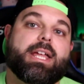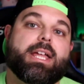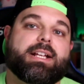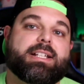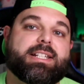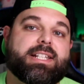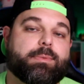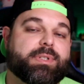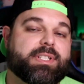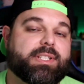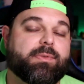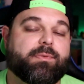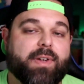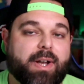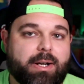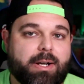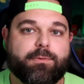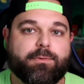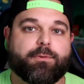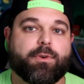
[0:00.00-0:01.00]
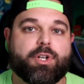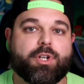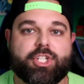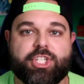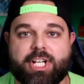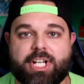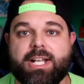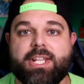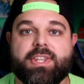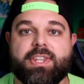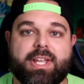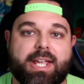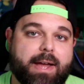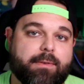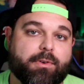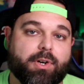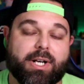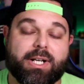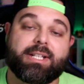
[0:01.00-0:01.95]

because it was the very first shiny they ever